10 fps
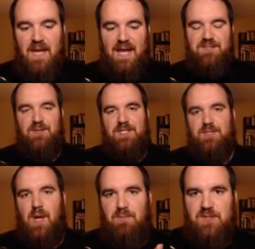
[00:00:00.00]
And so this is
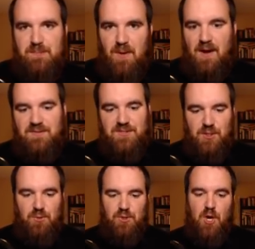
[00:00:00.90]
a response
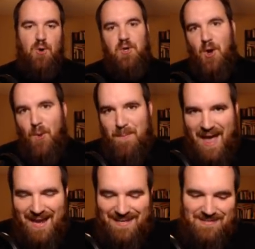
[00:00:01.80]
to Coco
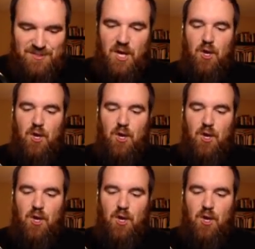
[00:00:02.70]
Baggins,